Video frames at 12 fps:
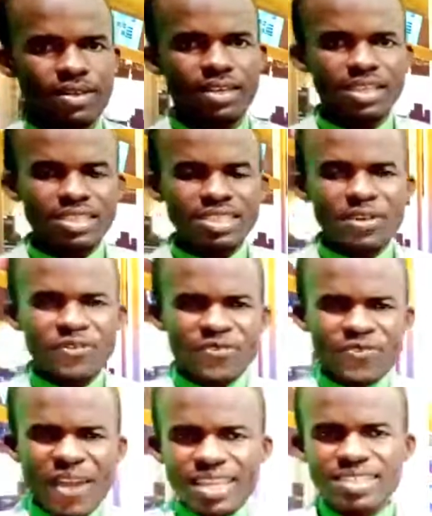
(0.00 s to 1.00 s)
It is the
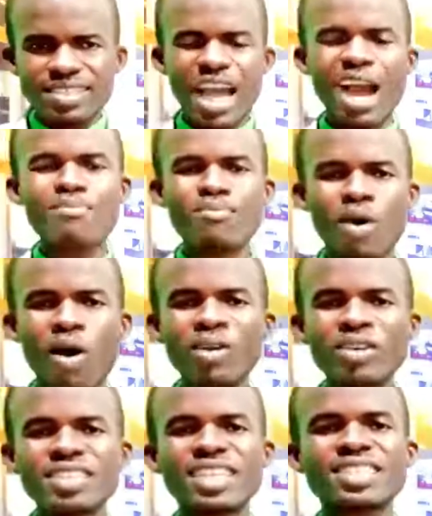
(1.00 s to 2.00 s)
first
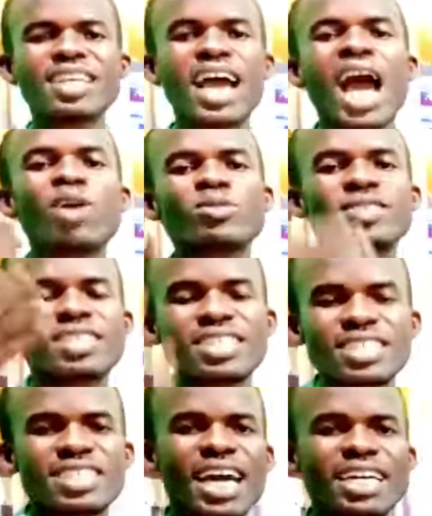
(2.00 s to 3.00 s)
among the Sihahu
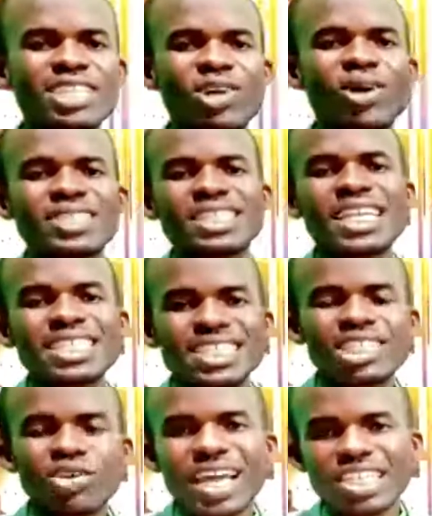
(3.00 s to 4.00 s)
Sita, the
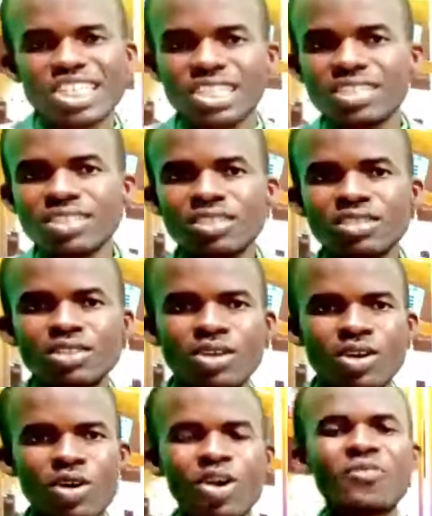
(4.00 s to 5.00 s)
authentic collection
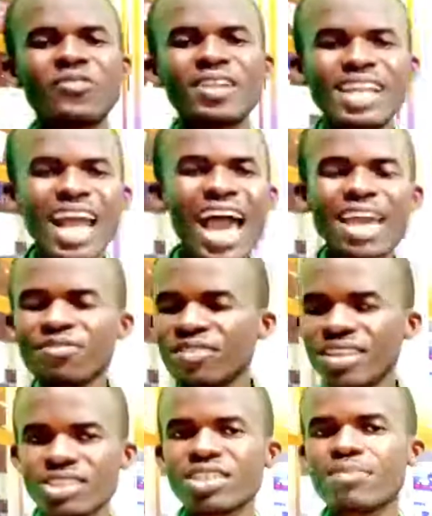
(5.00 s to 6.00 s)
of life
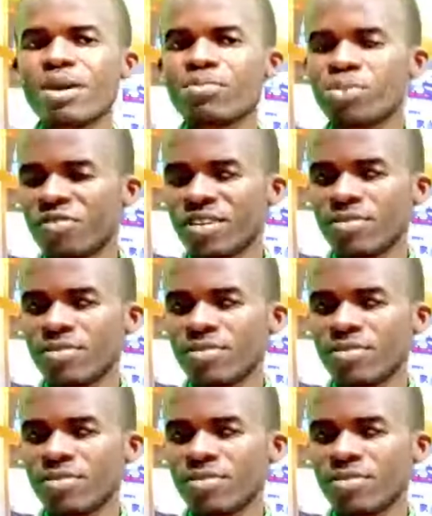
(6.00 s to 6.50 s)
history about Prophet